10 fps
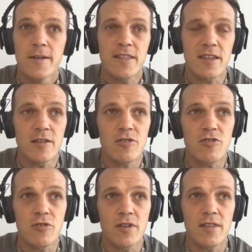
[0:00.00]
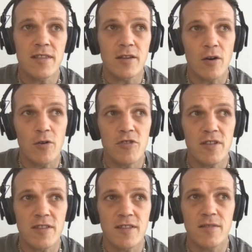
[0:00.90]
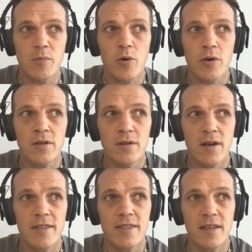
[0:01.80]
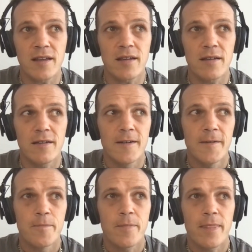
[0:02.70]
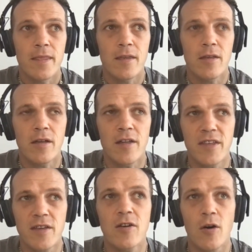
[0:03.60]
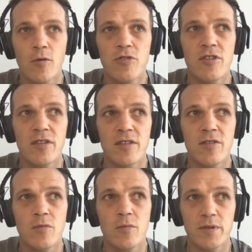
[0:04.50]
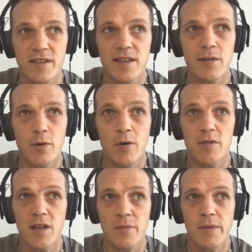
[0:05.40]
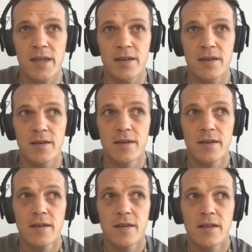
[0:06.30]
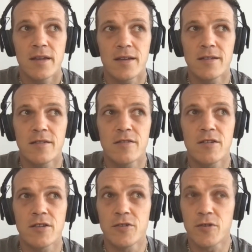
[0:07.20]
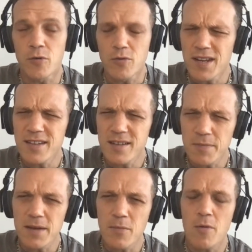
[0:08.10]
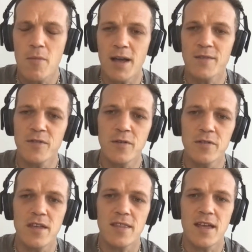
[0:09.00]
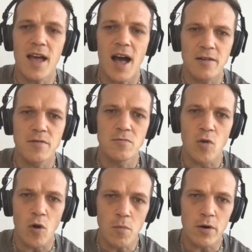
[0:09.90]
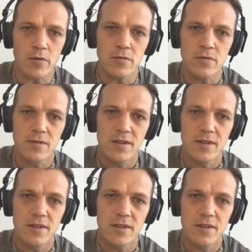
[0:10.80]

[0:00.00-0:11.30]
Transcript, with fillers: senior students and coaches is important i think i think coaches particularly working with young men do need to be more mindful that they are a role model